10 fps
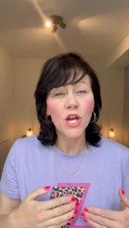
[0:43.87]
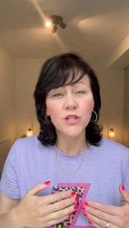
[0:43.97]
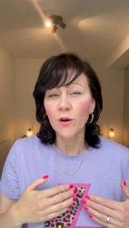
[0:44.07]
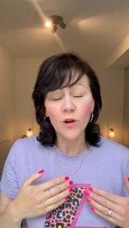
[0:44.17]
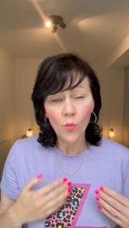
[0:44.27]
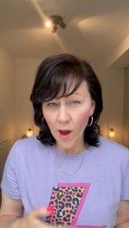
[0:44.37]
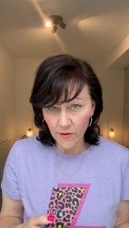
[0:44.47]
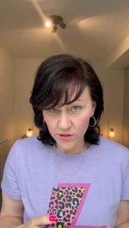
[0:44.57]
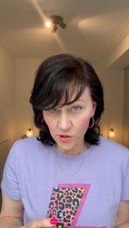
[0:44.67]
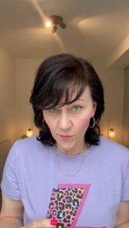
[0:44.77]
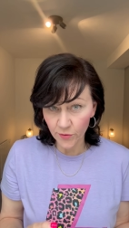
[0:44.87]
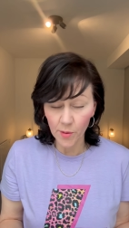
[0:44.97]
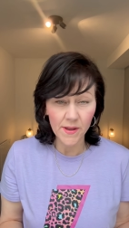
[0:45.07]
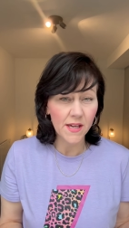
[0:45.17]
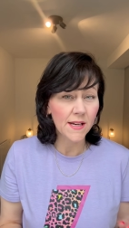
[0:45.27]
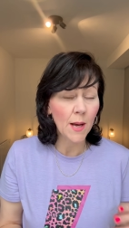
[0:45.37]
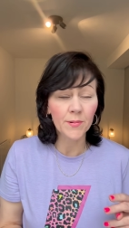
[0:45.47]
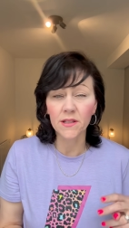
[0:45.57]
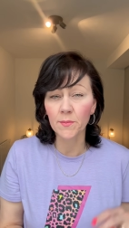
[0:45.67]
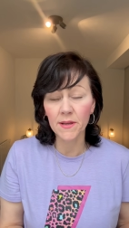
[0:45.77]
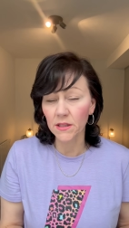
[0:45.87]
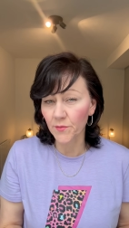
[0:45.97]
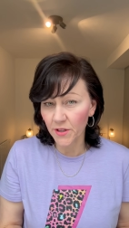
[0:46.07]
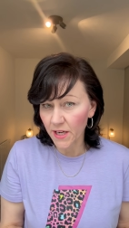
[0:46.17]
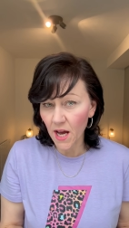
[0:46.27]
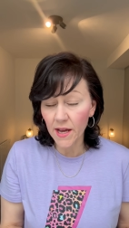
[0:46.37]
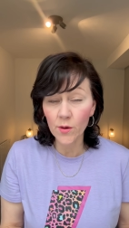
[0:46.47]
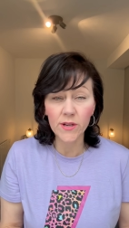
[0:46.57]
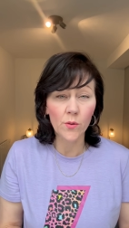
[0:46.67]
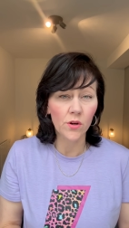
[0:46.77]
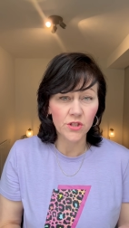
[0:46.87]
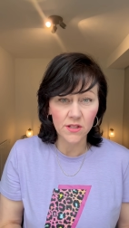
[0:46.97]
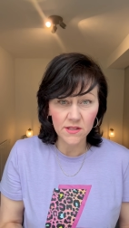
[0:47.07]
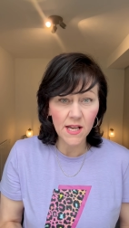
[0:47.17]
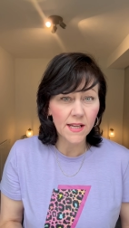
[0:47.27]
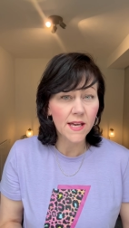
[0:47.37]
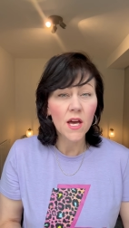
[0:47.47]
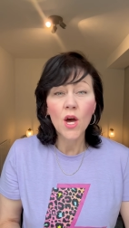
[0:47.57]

you don't know where it's come from. It can happen in the middle of the night, when you're watching telly,